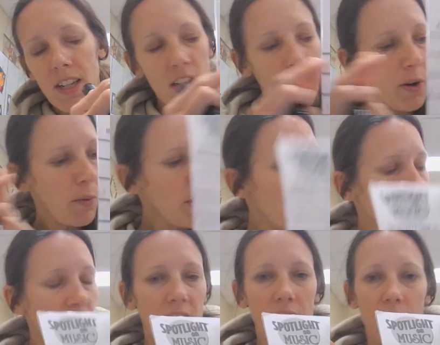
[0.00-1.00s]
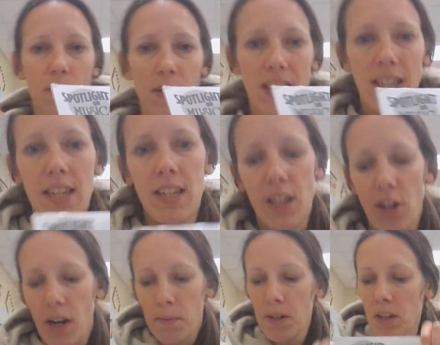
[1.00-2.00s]
So I wish that this was
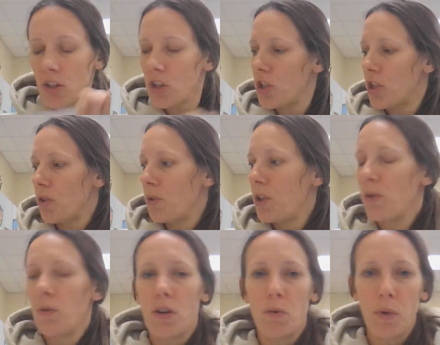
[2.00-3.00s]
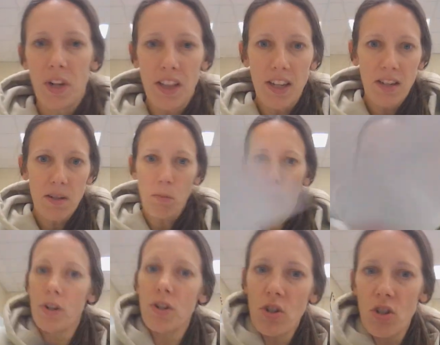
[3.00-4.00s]
easier. I'm going to show you on one of these
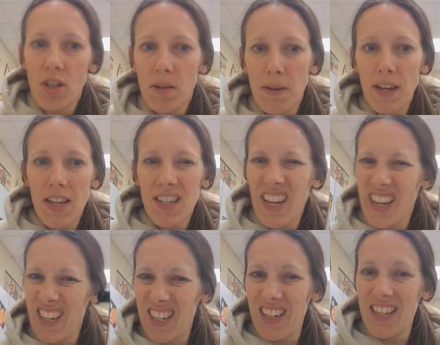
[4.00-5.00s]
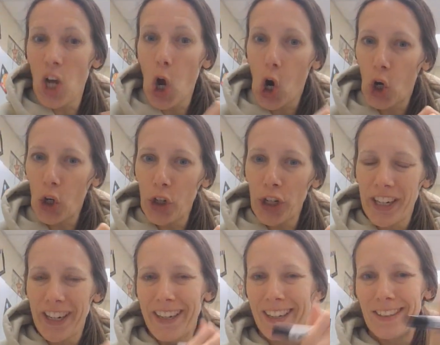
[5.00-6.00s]
boards just because it's hard
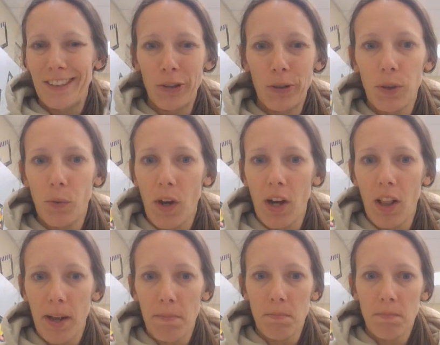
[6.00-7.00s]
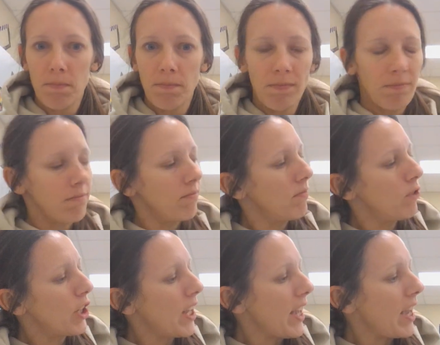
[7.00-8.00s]
and I can do it while I'm
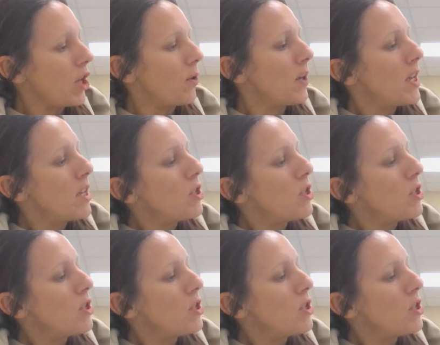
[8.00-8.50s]
looking at you.